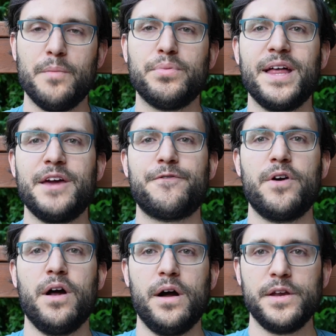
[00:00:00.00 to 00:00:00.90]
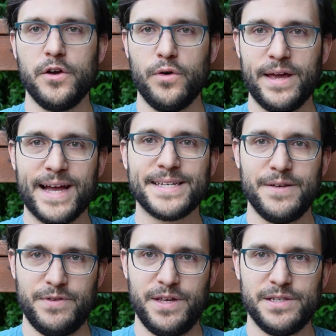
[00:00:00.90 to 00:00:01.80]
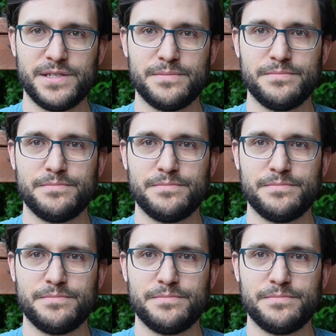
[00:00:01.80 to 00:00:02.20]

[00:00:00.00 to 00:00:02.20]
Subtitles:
Plan for ongoing activities.